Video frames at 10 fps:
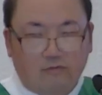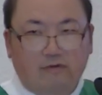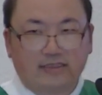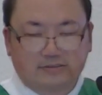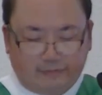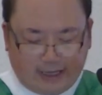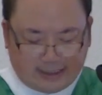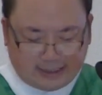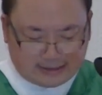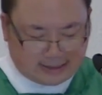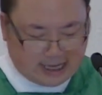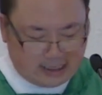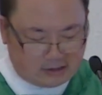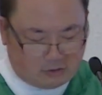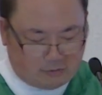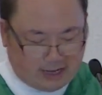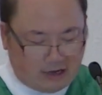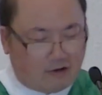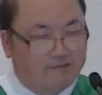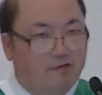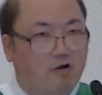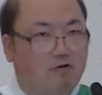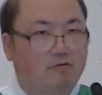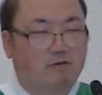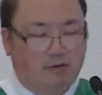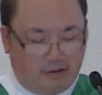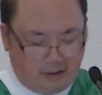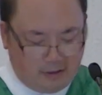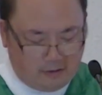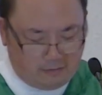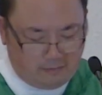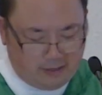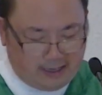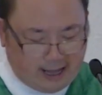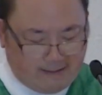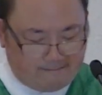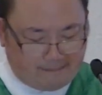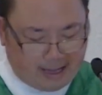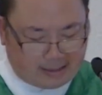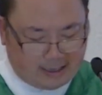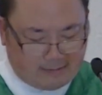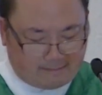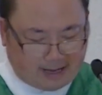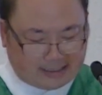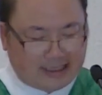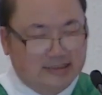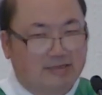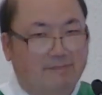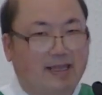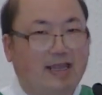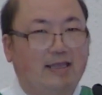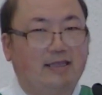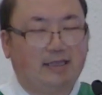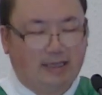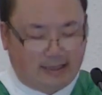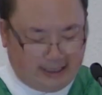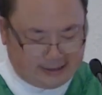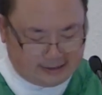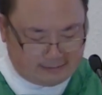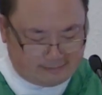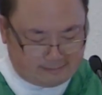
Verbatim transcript: Once we understand the way of God, we can better participate in it.